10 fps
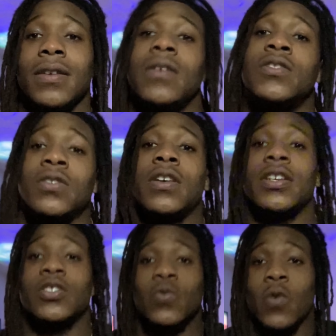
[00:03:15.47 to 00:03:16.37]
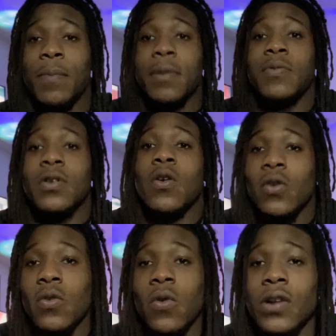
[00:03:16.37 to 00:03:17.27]
because you want people to know
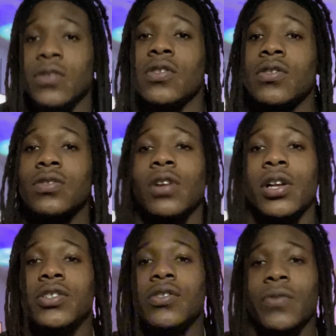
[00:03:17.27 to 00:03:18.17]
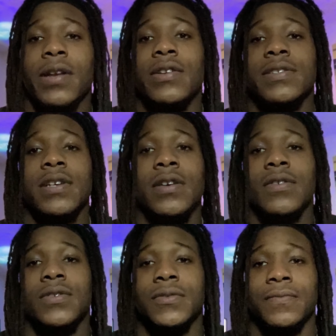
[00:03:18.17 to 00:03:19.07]
who you are so you can start generating the
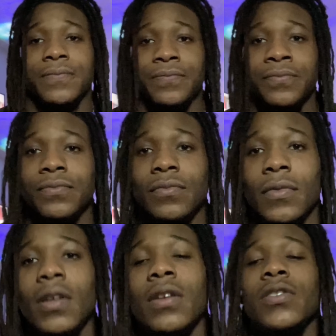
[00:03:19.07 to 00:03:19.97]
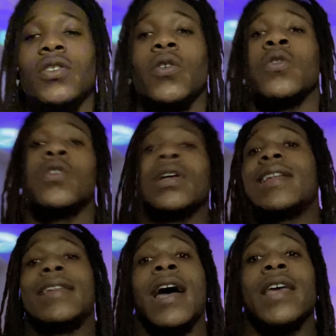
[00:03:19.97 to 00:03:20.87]
sales. So
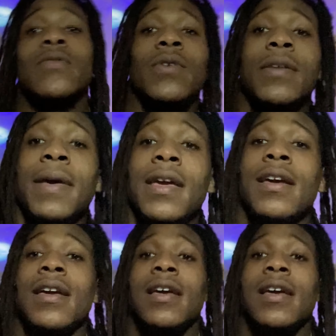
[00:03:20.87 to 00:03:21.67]
now you want to make